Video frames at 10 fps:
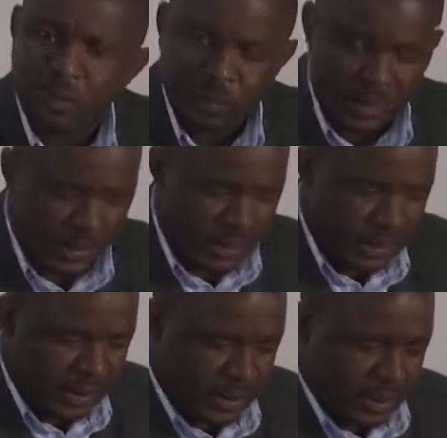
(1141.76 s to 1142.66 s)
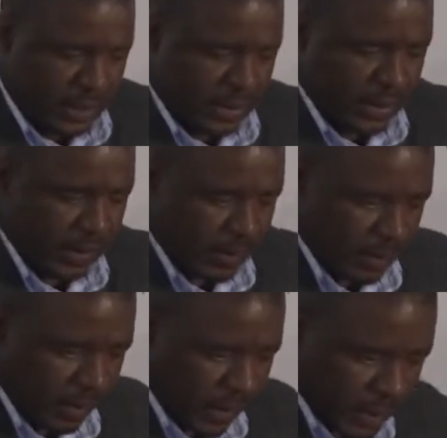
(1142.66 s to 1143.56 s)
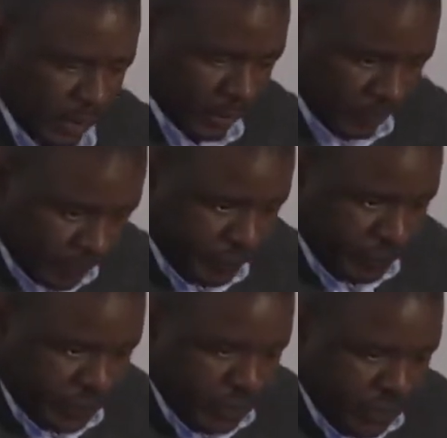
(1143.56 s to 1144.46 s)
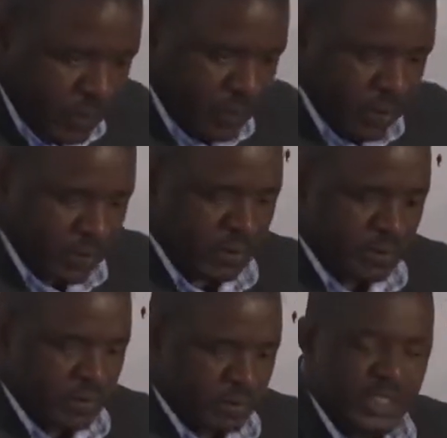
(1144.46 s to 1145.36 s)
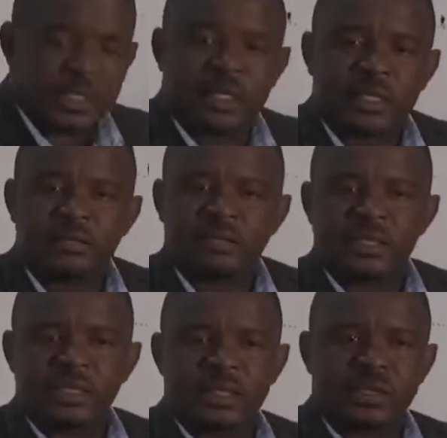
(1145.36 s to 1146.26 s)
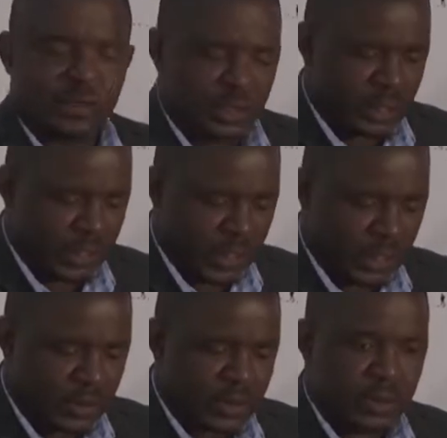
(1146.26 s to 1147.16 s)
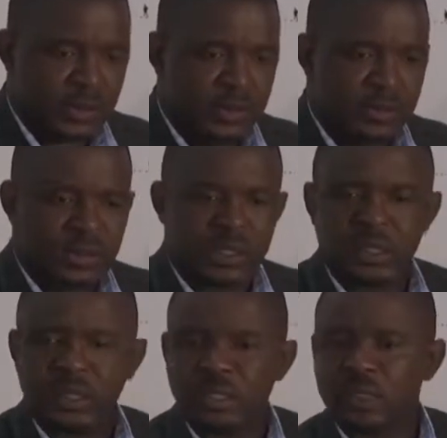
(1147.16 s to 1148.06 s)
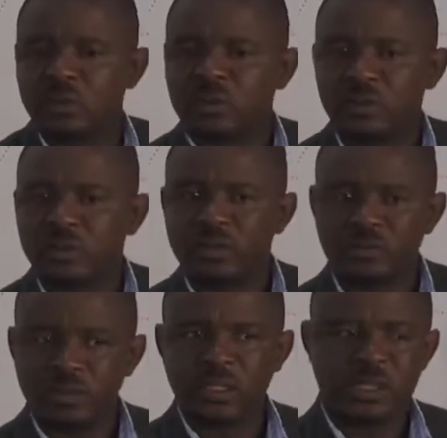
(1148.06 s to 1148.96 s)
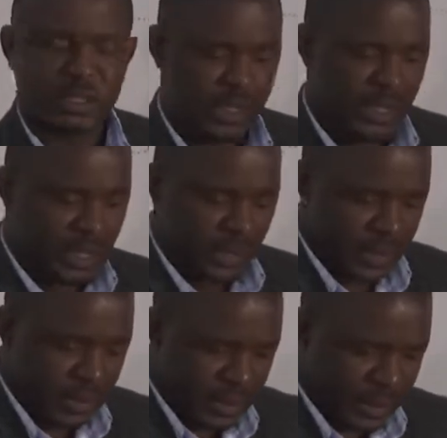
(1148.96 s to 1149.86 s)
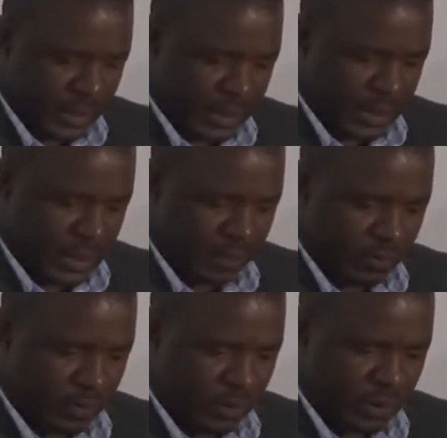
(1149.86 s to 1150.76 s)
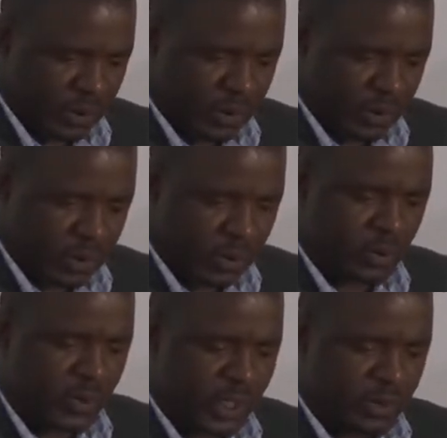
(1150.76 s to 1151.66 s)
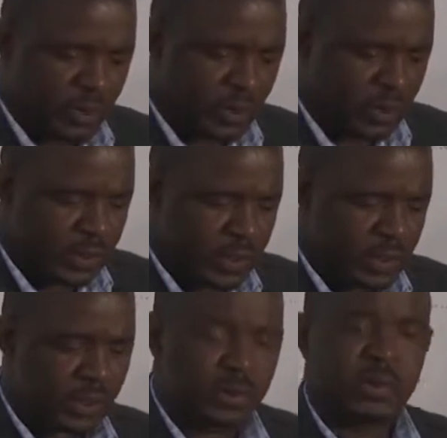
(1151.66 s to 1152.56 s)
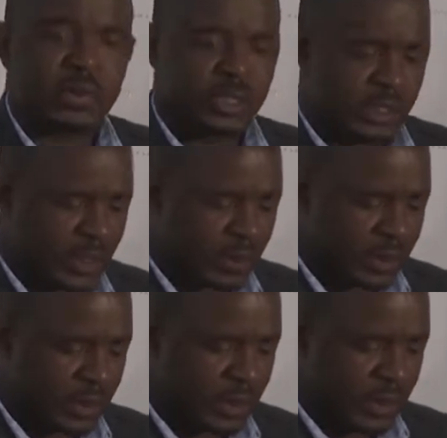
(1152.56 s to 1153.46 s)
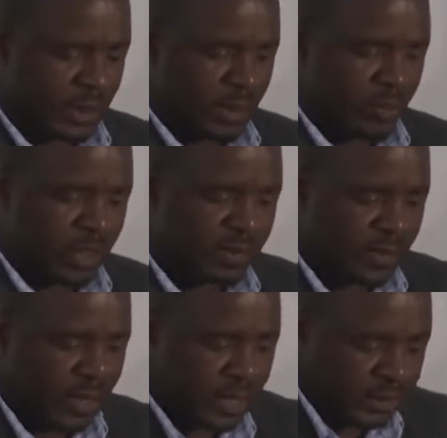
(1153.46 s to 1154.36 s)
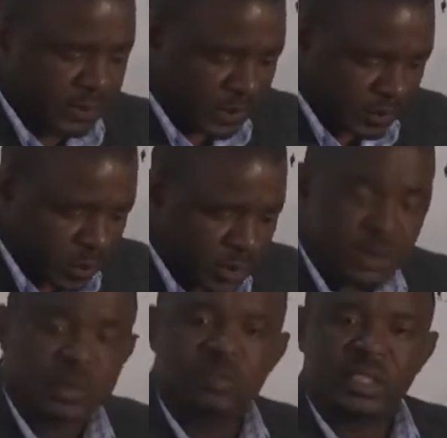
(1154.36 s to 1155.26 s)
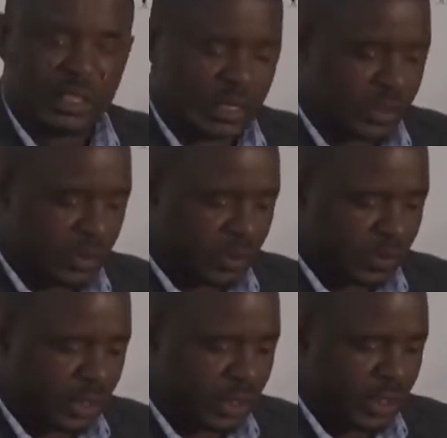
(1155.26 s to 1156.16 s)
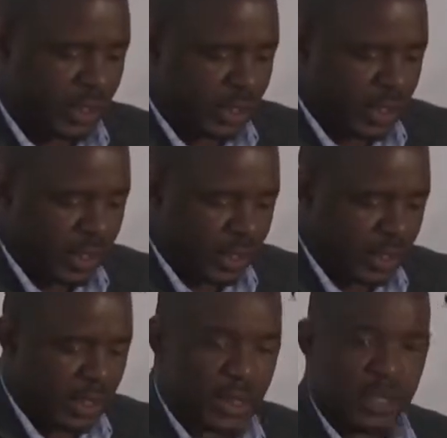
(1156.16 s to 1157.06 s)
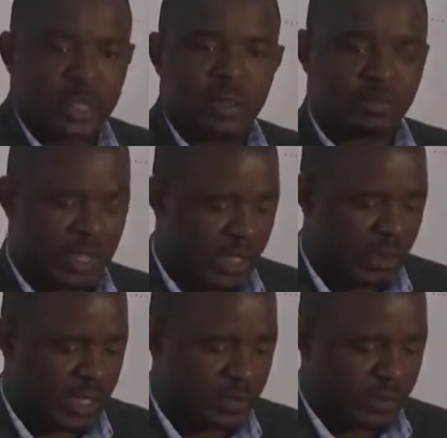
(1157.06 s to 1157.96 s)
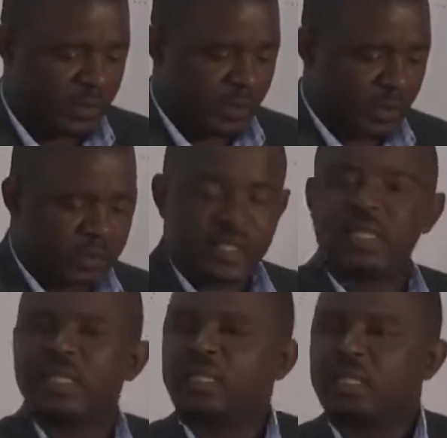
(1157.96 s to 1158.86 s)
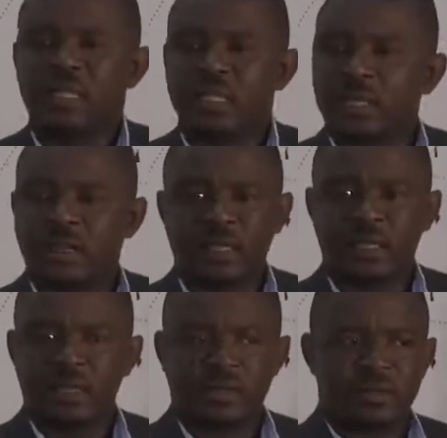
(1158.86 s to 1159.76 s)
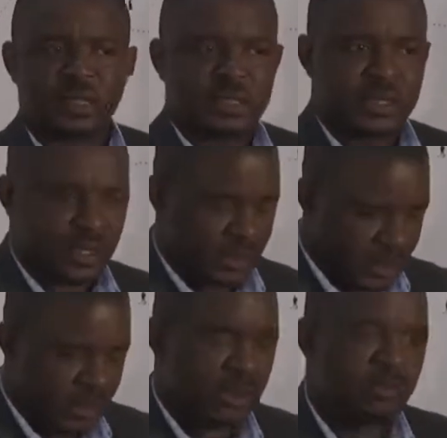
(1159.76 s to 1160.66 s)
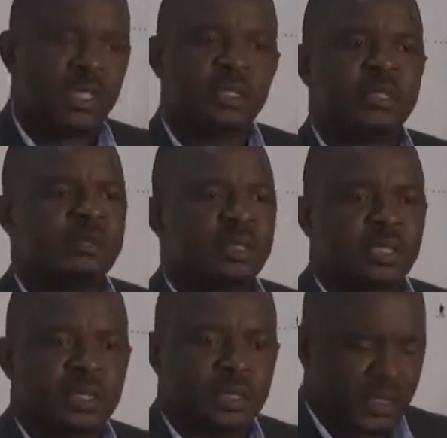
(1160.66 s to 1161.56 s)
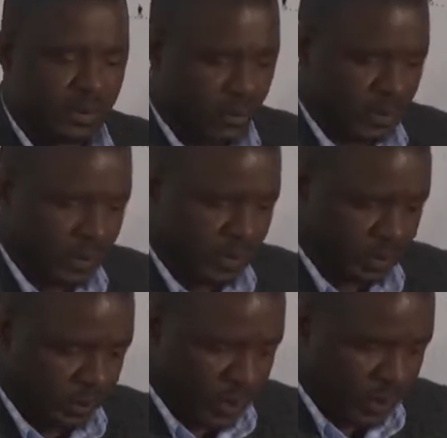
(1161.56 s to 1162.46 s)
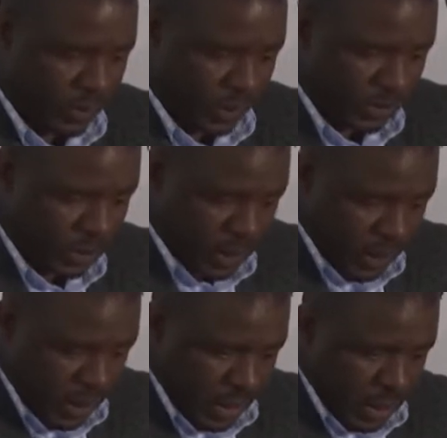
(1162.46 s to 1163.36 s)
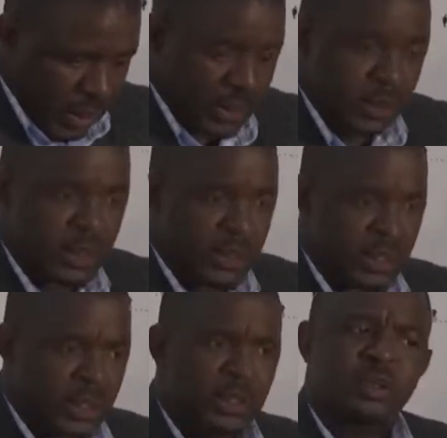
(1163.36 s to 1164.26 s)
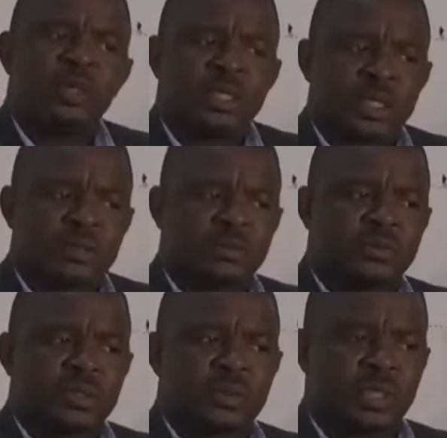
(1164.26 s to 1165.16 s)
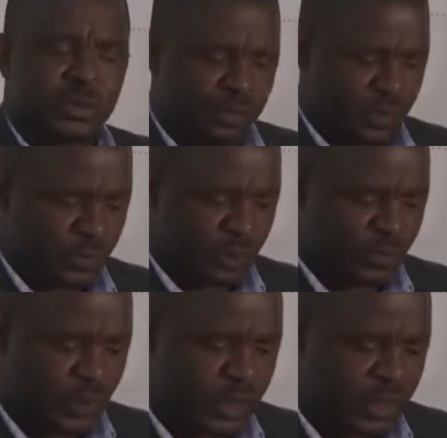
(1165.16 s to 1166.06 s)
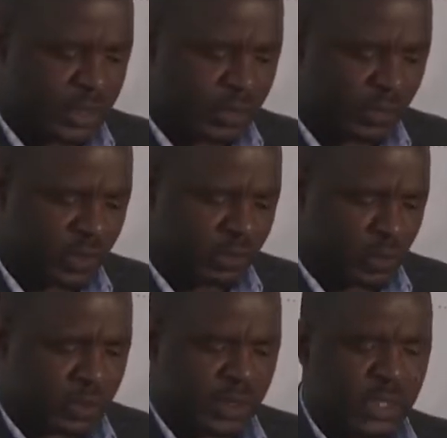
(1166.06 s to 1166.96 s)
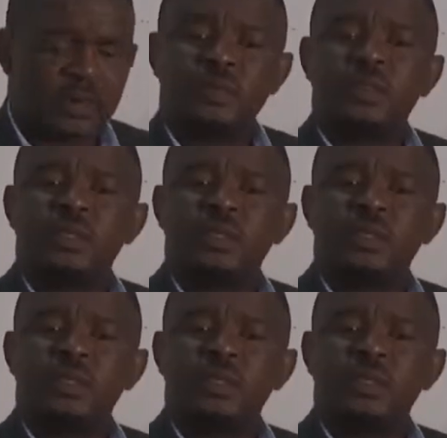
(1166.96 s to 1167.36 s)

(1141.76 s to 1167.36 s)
openly that military intervention in Rhodesia would be foolish, and it would not work because he thought Rhodesia was by far the most militarily superior power over any other African state, and he made this very clear in many ways. And he went out of his way to even befriend Portugal,